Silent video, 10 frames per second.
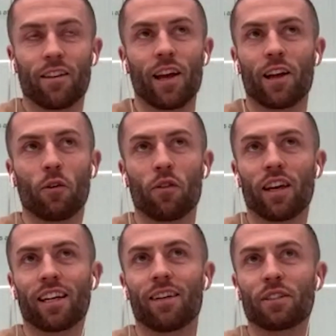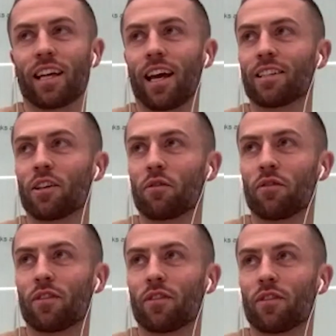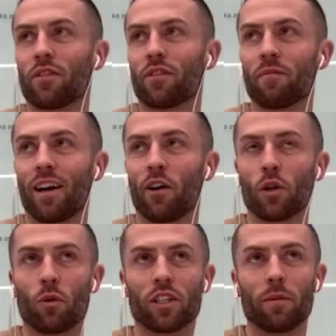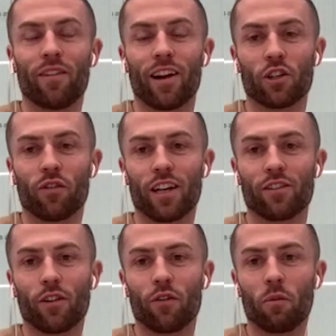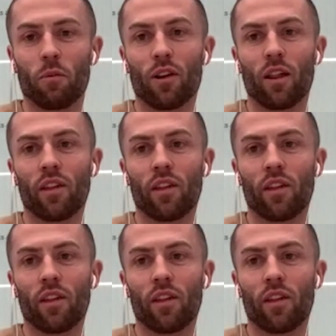I don't think it was a case of I always wanted to be a financial advisor after football.